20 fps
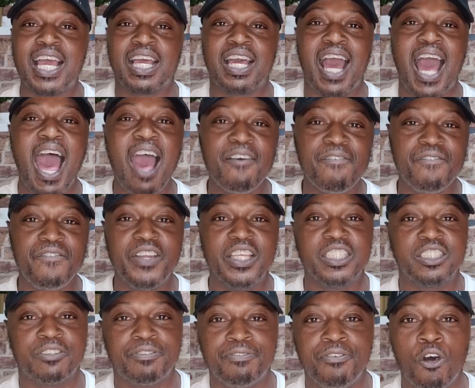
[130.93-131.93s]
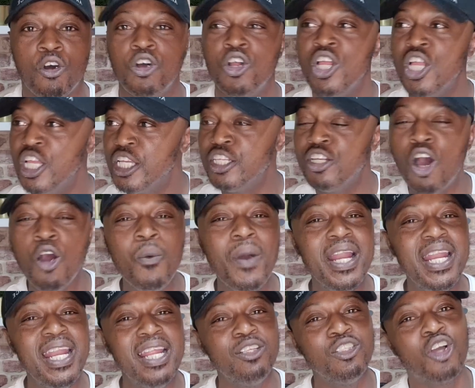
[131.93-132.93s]
like an athlete's foot. You know
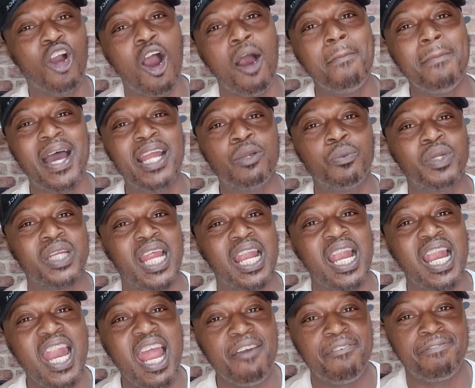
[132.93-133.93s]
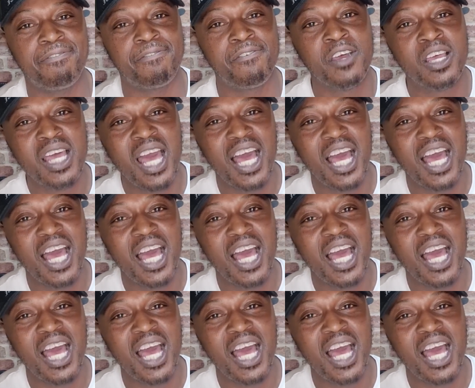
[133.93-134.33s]
when then you got a man with a left,